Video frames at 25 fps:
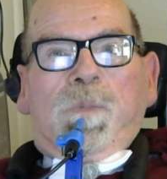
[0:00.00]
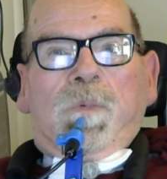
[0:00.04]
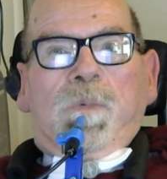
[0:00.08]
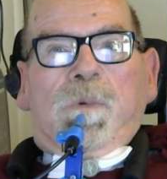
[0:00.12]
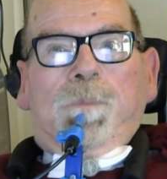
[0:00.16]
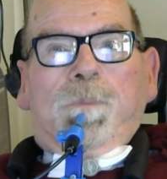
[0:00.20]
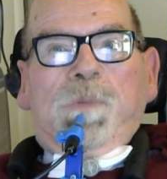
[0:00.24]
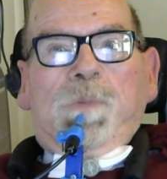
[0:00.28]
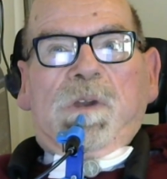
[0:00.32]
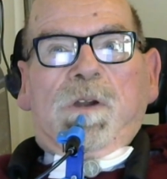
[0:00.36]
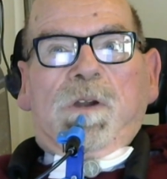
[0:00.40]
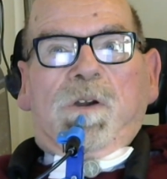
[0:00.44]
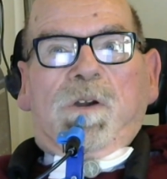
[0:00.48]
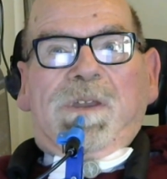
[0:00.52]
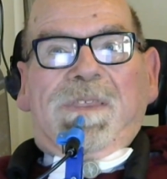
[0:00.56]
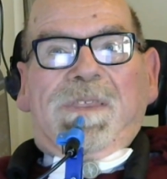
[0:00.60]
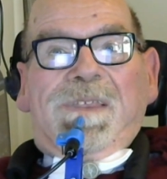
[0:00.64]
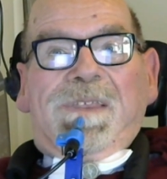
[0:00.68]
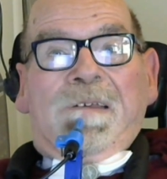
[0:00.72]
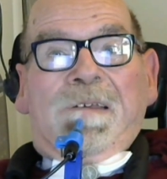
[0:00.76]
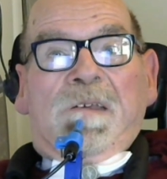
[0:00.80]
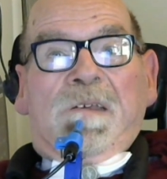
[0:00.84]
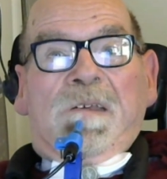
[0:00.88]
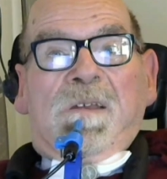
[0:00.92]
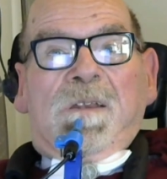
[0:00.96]
at the
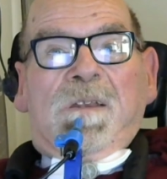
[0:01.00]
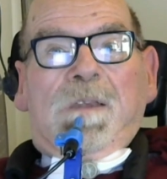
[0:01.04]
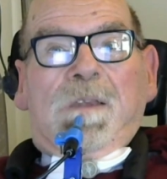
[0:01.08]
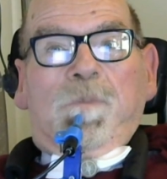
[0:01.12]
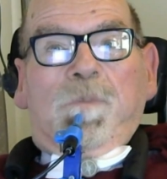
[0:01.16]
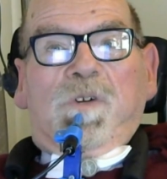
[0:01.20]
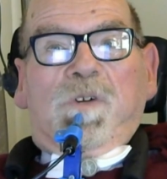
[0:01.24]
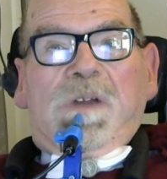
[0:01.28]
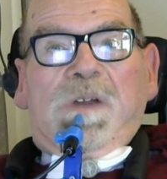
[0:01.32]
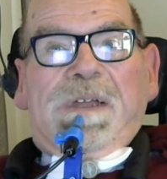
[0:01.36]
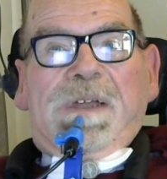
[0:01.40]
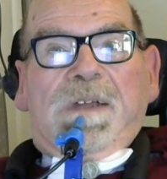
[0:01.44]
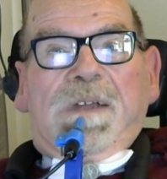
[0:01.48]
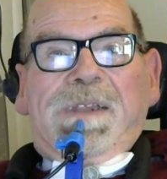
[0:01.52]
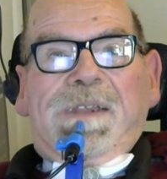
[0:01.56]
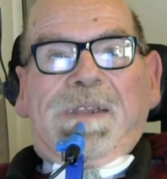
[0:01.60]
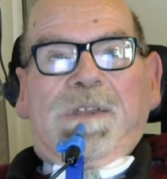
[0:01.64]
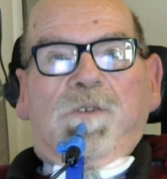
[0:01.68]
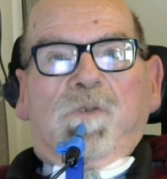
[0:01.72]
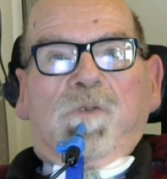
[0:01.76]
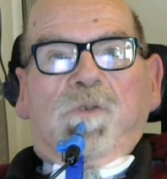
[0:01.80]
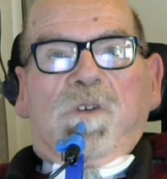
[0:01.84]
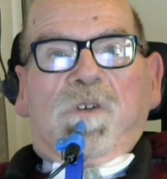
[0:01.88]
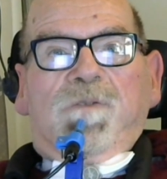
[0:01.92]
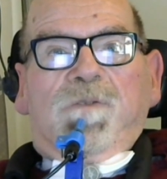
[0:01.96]
Democratic National
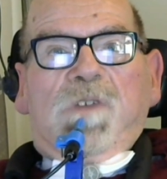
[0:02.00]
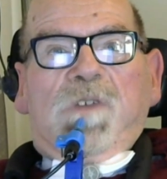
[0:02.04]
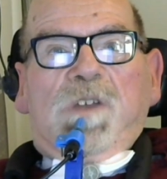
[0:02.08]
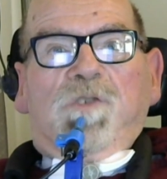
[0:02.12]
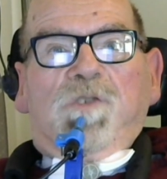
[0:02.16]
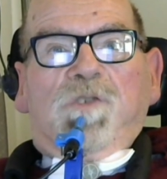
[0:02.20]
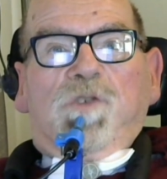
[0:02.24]
Convention